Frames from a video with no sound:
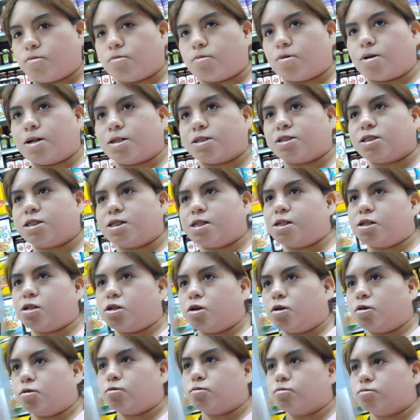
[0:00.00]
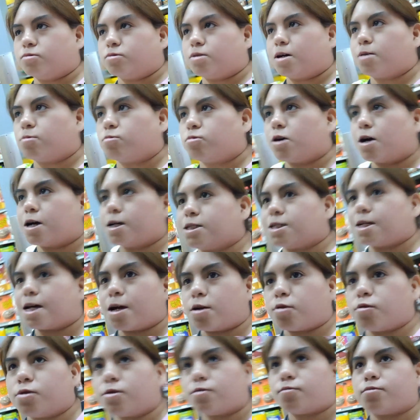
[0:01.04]
Well, actually, no. And why is it?
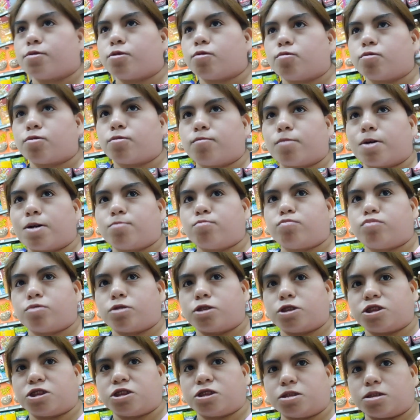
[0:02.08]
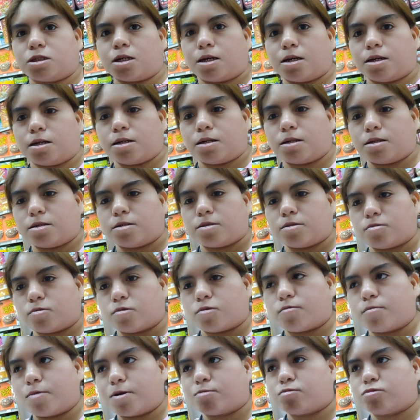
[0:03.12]
I don't even know where my brush is at. Well,
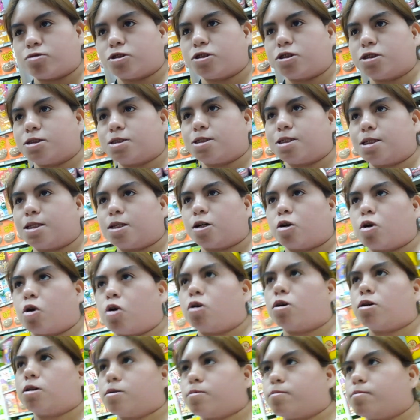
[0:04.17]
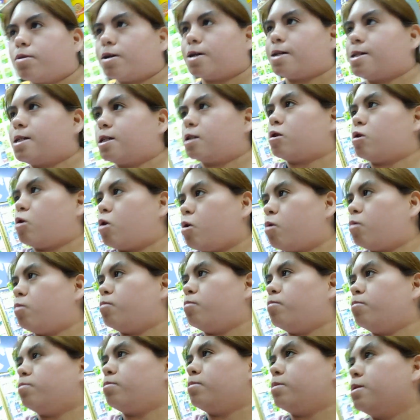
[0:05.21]
my brush is in the car, but I need a
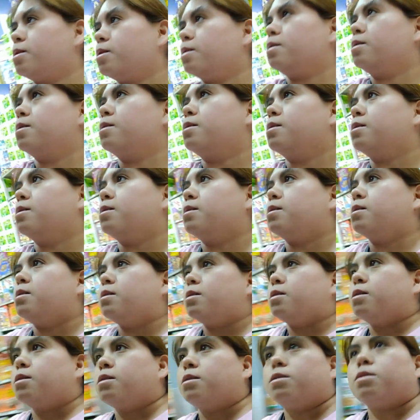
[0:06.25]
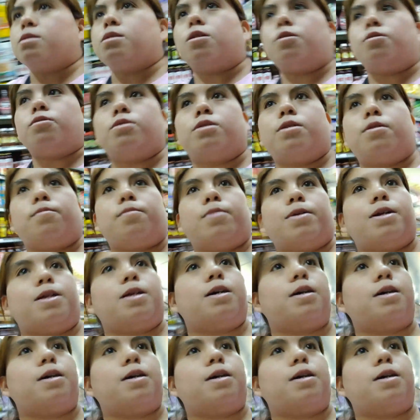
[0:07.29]
comb. No, never mind.